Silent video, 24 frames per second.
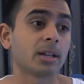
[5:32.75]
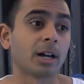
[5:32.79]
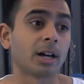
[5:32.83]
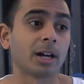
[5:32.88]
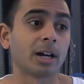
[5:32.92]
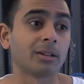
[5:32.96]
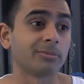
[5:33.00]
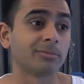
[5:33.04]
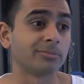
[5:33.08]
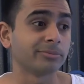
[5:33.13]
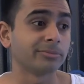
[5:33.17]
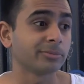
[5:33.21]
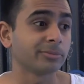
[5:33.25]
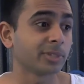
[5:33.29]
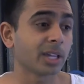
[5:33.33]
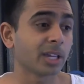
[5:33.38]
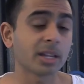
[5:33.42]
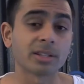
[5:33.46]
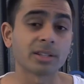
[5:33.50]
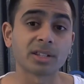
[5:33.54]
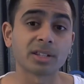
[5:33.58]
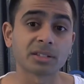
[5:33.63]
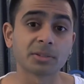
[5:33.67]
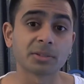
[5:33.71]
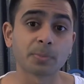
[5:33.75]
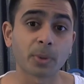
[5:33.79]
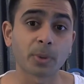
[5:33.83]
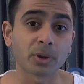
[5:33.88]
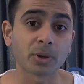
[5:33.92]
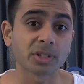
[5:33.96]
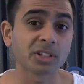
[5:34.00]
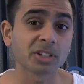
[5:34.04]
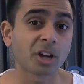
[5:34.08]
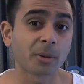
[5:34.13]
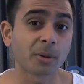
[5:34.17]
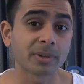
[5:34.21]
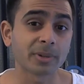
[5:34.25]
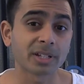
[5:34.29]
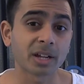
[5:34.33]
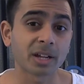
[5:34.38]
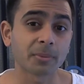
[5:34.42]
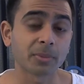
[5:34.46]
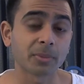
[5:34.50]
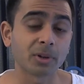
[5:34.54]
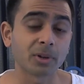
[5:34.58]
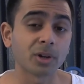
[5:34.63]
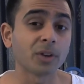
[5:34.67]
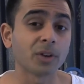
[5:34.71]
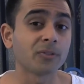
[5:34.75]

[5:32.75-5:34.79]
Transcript: um, yeah, just post a comment down below.